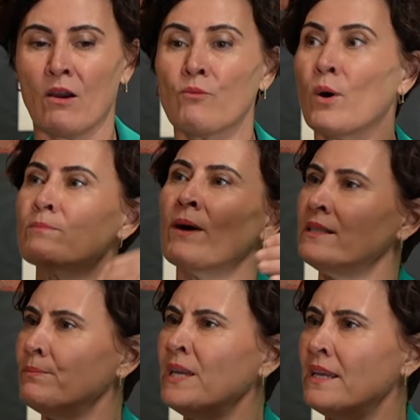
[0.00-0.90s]
of what
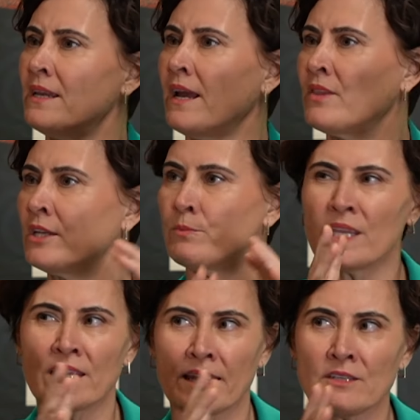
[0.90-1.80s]
might be, and then to
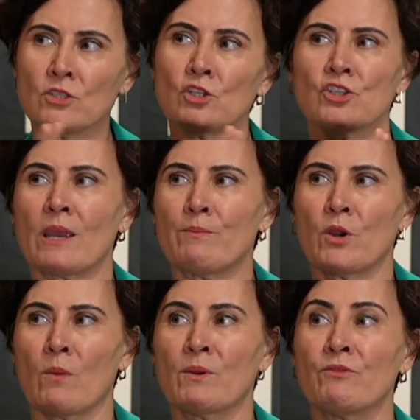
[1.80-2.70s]
begin to shape
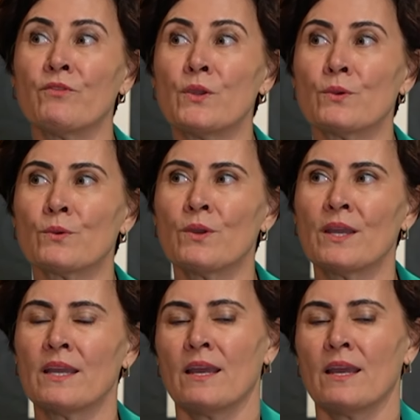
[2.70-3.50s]
a common view.